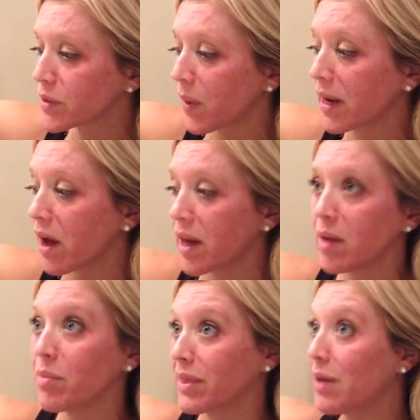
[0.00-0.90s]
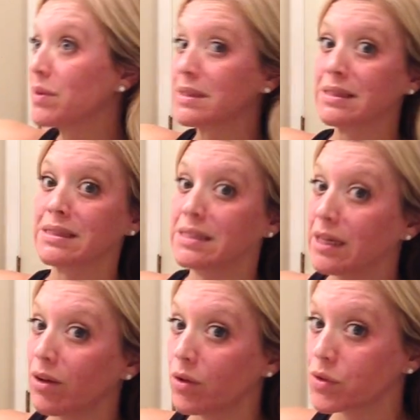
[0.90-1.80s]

so I cut it, but that was still